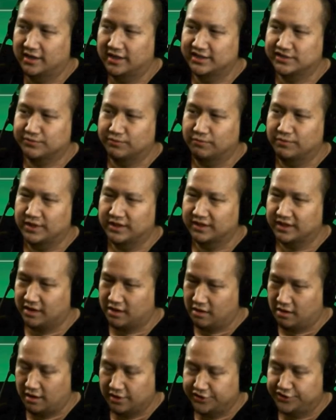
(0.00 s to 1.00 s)
it's really
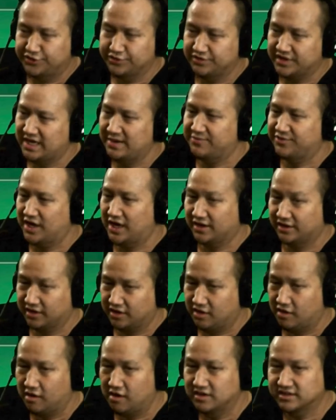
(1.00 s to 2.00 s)
hard to keep track of the
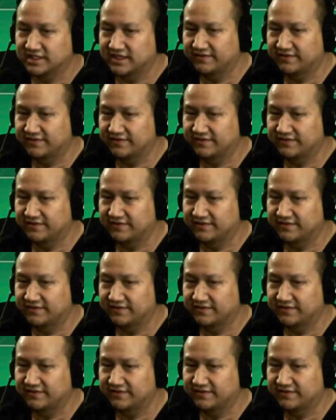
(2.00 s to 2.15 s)
cards.